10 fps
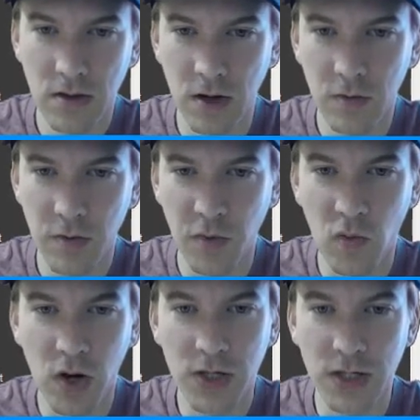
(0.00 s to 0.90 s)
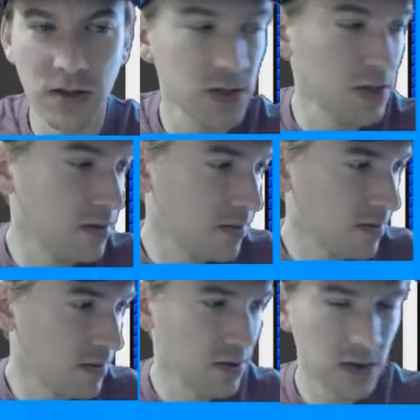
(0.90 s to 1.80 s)
people watching this
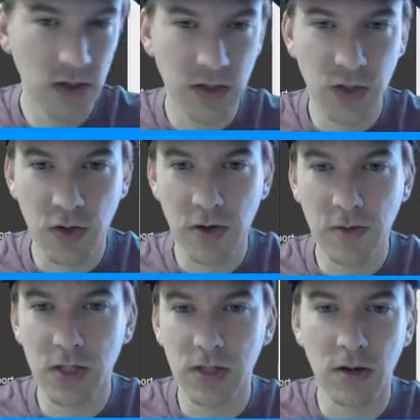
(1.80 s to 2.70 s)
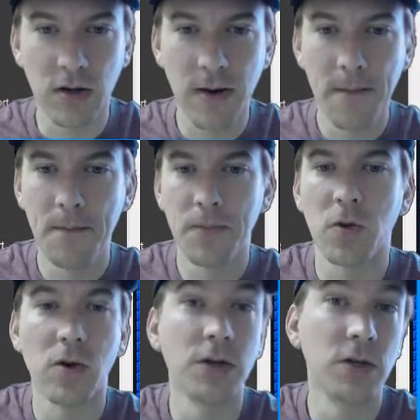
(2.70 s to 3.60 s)
in the stream, etc.,
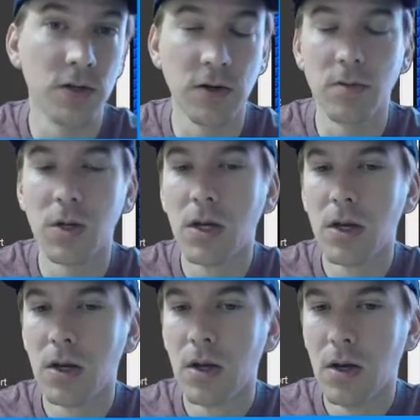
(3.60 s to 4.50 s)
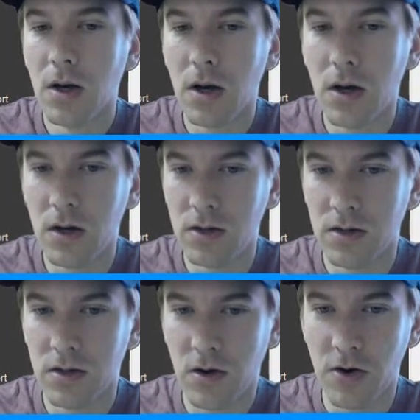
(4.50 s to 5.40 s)
or on YouTube, are
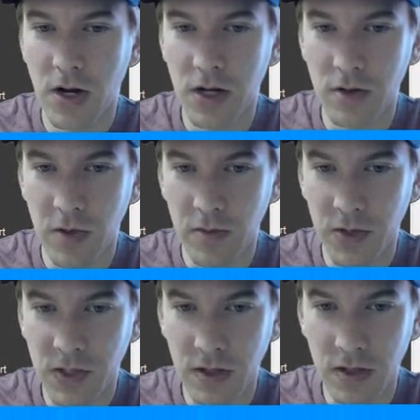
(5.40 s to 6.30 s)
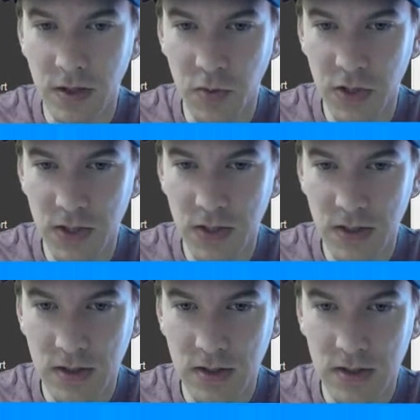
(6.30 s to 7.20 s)
not going to be able to see these
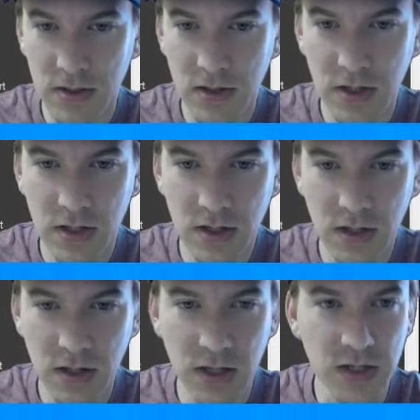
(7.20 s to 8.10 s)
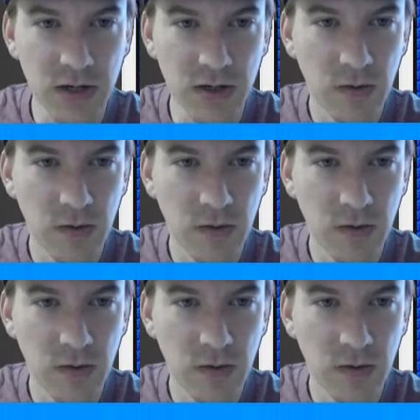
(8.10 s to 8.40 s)
bullets, and that's not going to be